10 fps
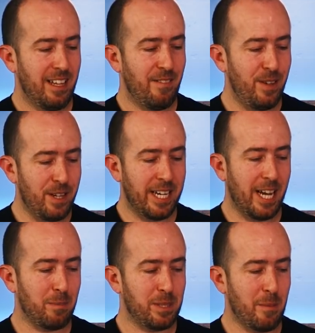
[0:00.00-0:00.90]
If you can
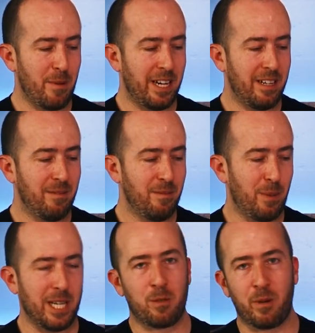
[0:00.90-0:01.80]
help someone
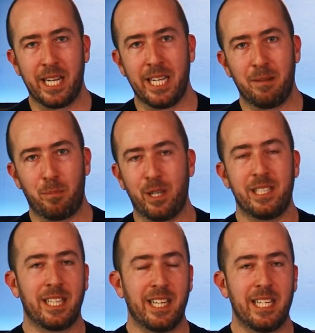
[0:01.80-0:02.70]
by 3D
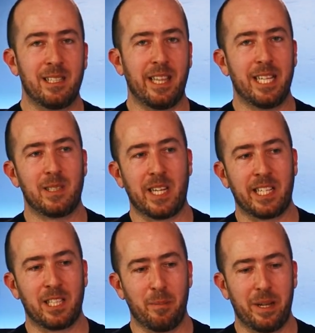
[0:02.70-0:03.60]
printing these and then
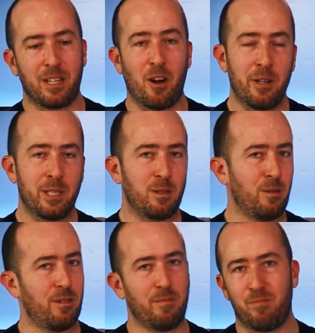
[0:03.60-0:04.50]
selling them at cost
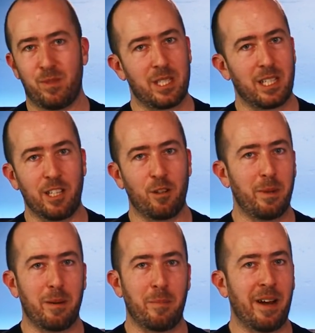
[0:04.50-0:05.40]
or just a little
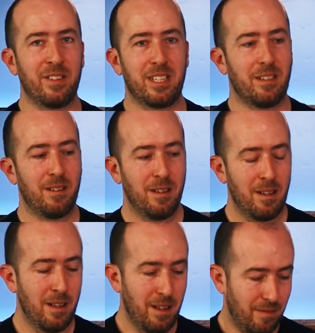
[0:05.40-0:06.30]
bit above it,
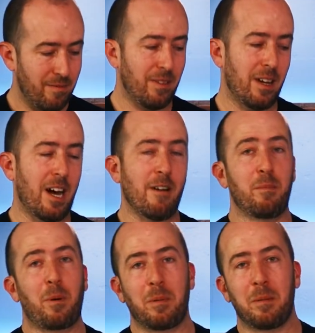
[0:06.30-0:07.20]
I
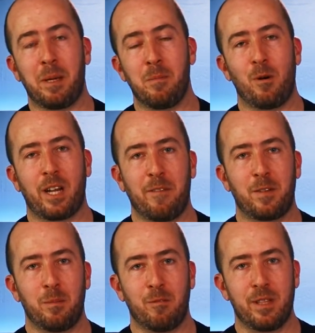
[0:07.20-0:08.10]
would probably be more
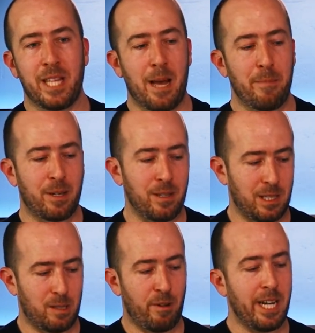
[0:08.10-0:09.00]
comfortable with that,
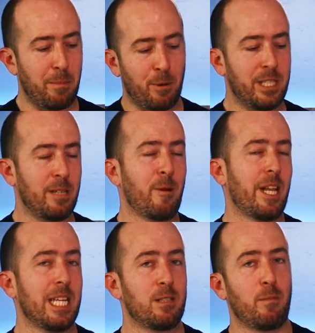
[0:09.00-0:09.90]
because 3D printing one
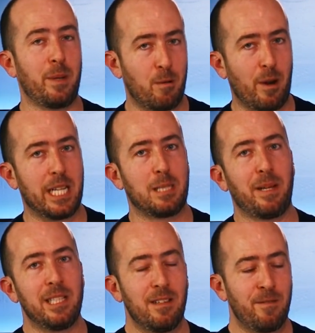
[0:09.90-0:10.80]
of these would be quite
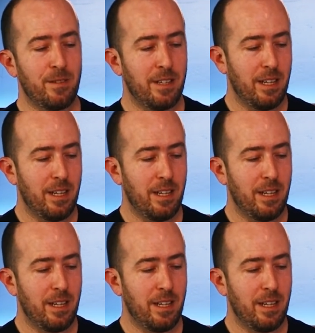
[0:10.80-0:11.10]
expensive.